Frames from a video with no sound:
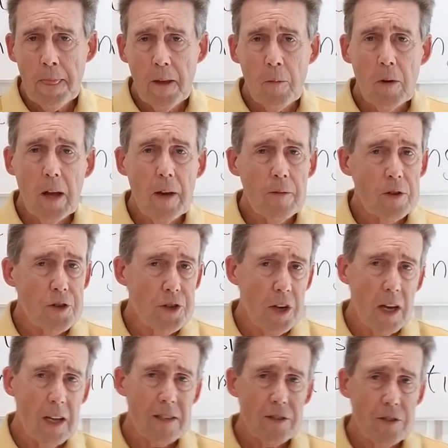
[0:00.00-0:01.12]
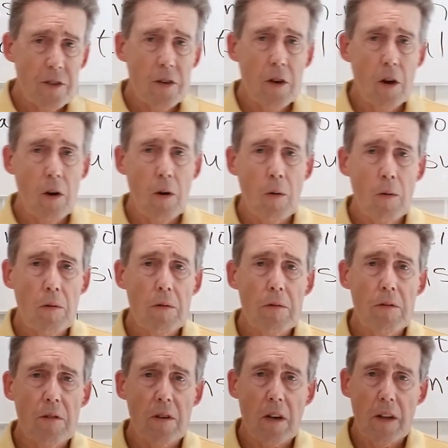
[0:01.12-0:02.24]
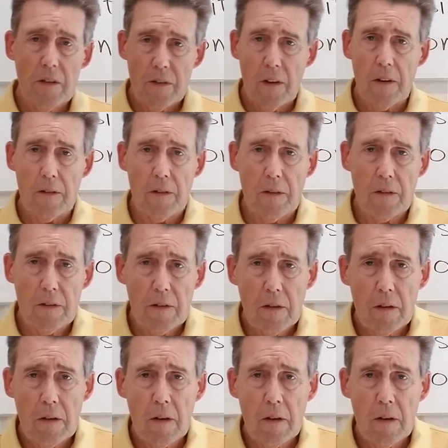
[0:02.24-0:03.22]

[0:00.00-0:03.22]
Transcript: then we have a chance to go to consensus.